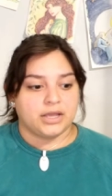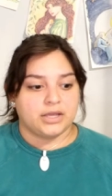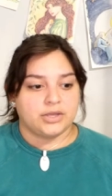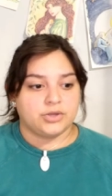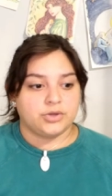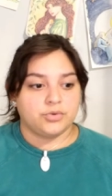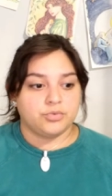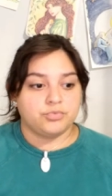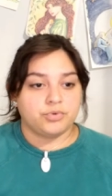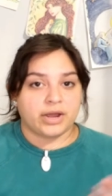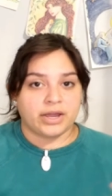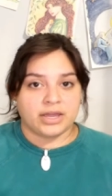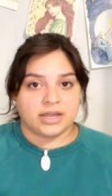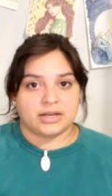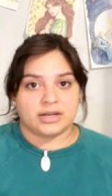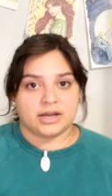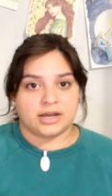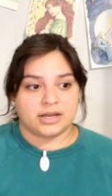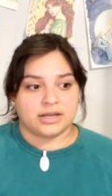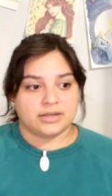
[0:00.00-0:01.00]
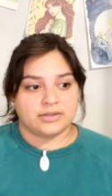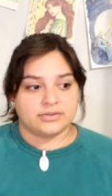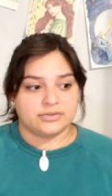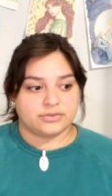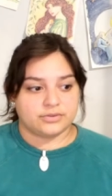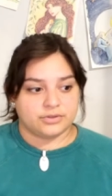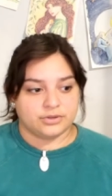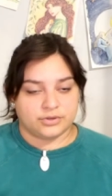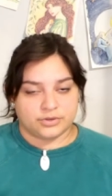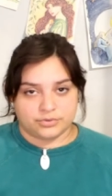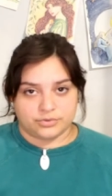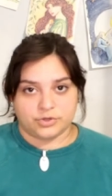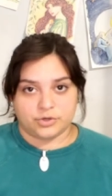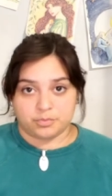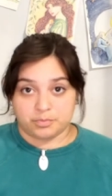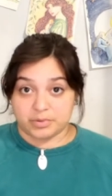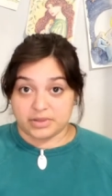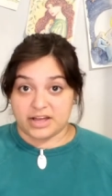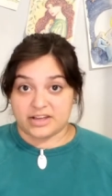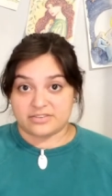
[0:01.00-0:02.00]
You recognize, you know, your
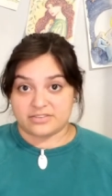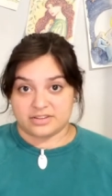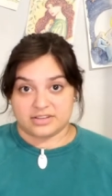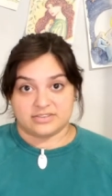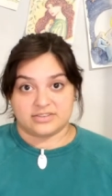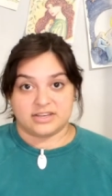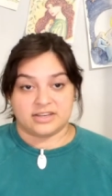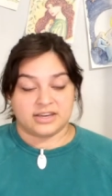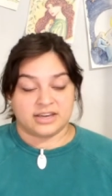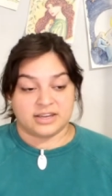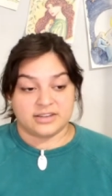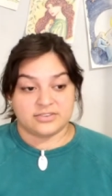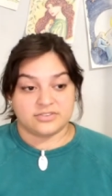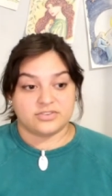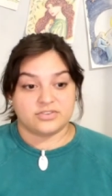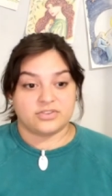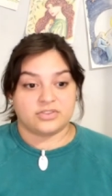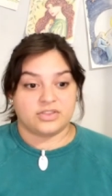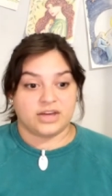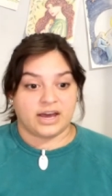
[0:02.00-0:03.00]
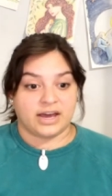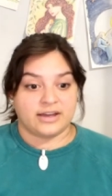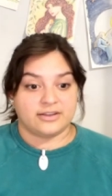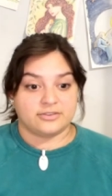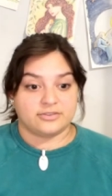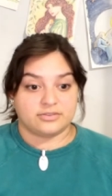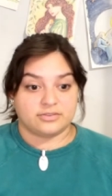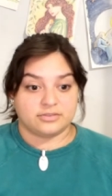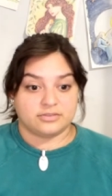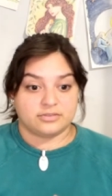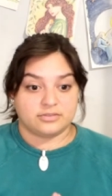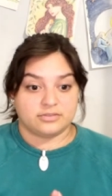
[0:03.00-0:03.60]
blessings, I guess, that